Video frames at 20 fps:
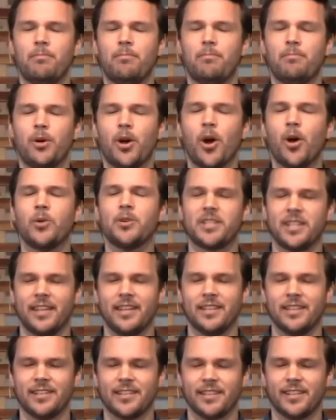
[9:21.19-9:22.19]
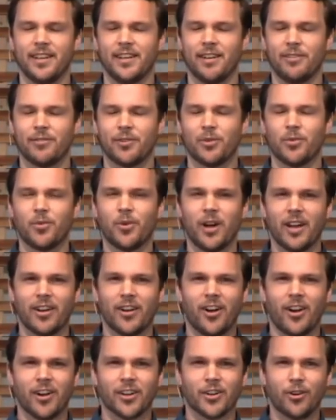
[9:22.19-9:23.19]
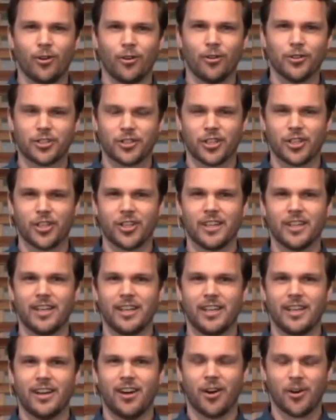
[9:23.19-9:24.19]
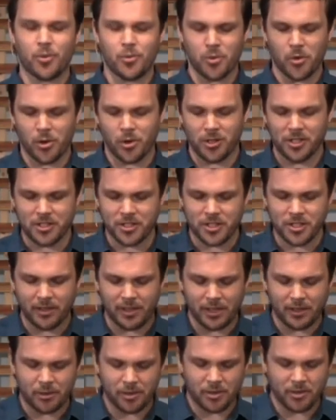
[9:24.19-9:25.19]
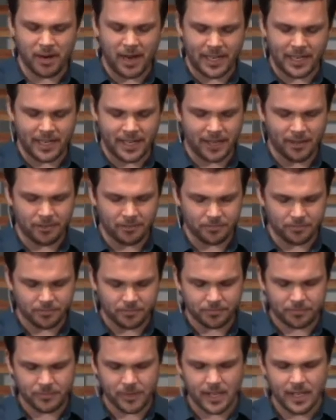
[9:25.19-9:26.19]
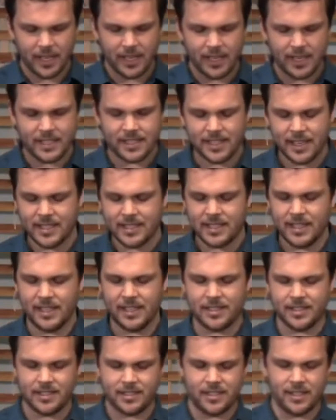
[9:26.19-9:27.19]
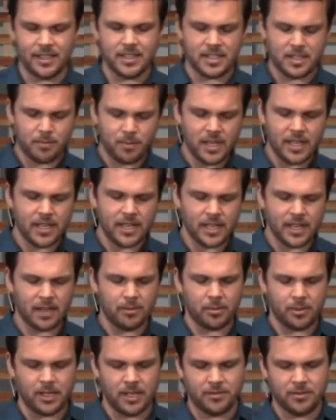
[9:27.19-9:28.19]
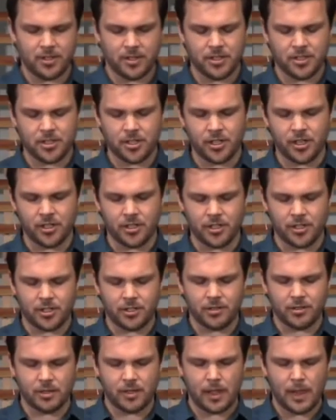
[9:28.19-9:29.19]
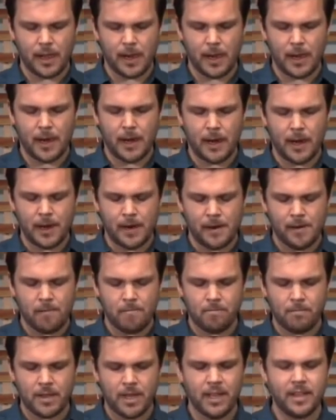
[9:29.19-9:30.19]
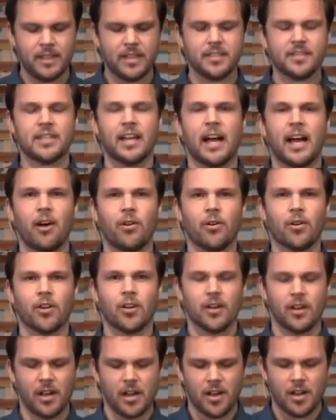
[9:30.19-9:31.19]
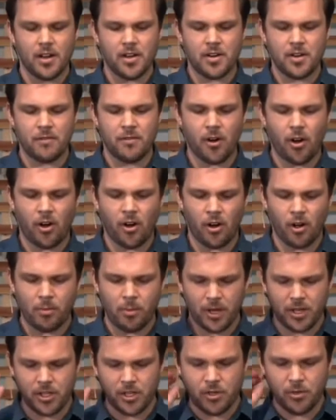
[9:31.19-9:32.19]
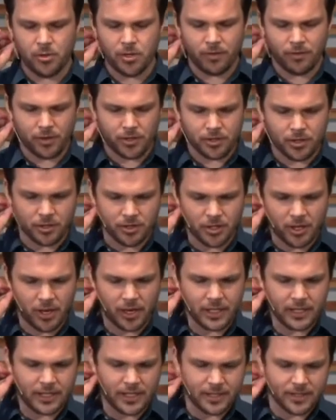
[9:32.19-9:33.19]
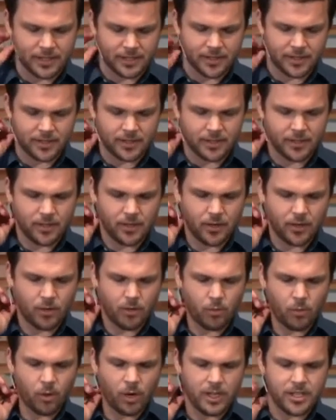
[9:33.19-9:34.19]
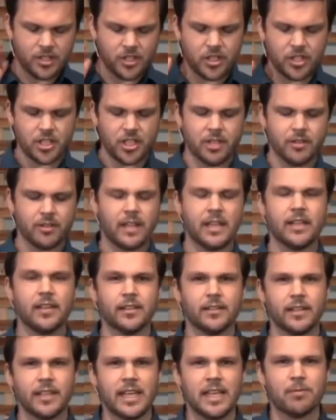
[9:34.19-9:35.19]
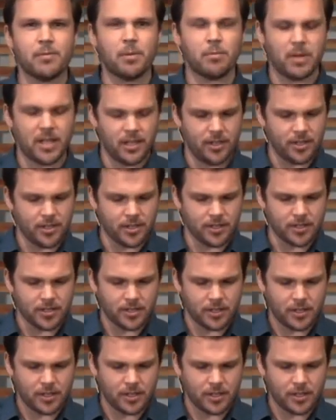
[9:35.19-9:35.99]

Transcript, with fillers: potent for what our culture, our world is going through right now. He says this, and he's speaking, I believe, to the church. In this hour of all but universal darkness, one cheering gleam appears.